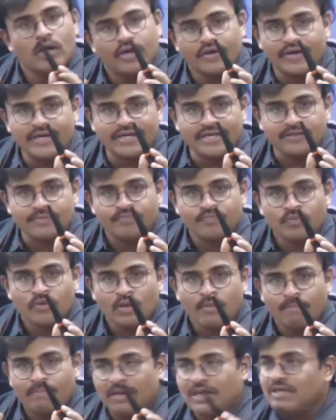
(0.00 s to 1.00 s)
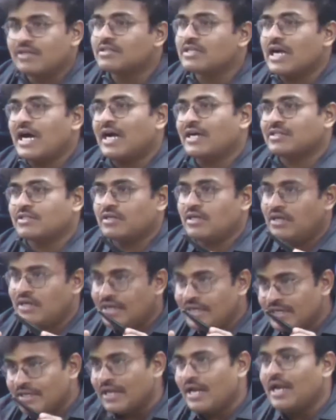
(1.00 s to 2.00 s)
You getting it? Pillars, arch,
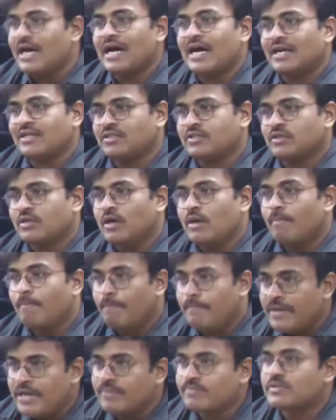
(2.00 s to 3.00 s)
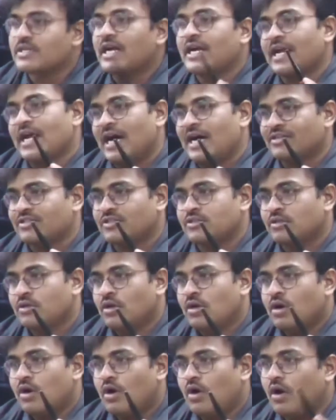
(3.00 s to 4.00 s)
lintel, arch, beams and arch,
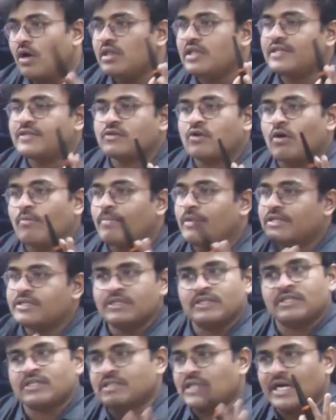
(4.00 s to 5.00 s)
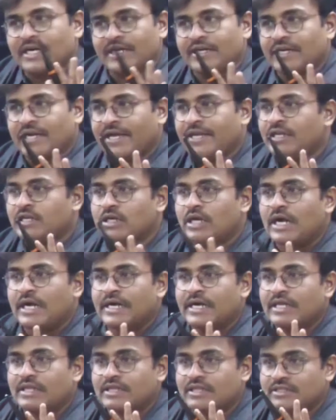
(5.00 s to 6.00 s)
all these combinations they started trying,
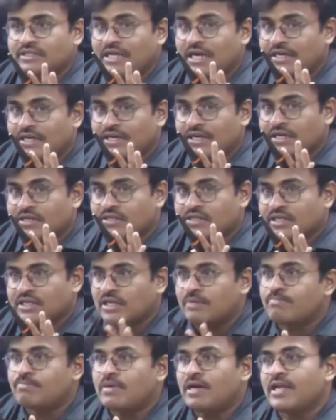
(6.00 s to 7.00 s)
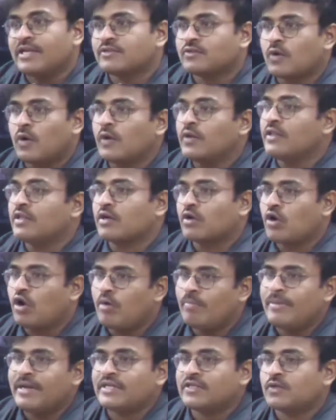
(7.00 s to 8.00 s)
and they started constructing buildings on the
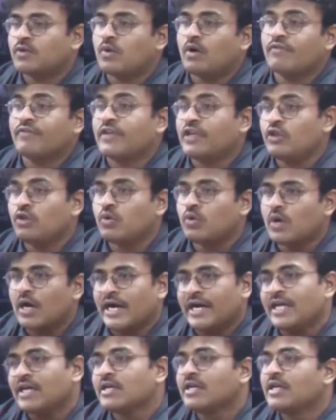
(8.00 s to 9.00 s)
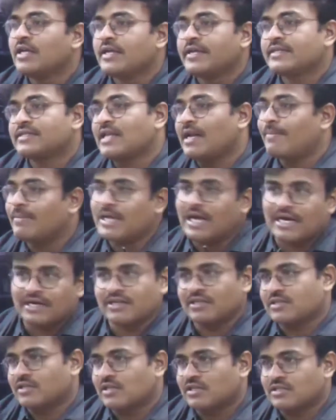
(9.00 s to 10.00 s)
combination of Hindu and Islamic
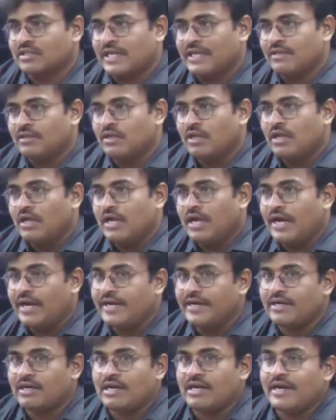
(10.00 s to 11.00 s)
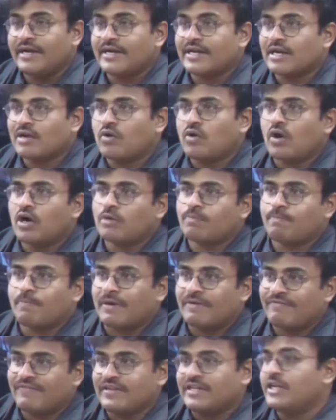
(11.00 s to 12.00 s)
architectural style. And it later got
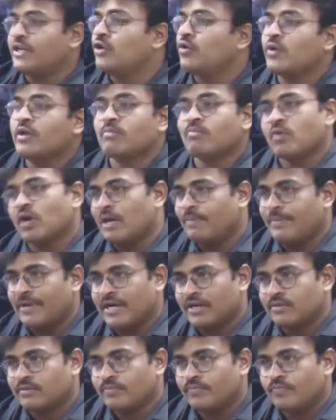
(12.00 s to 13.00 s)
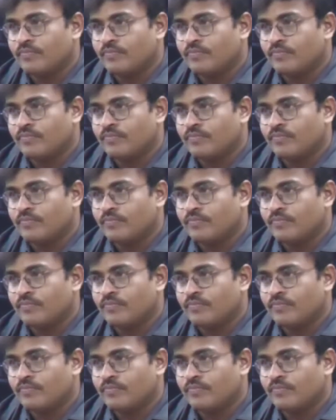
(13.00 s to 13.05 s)
perfected during Mughal period.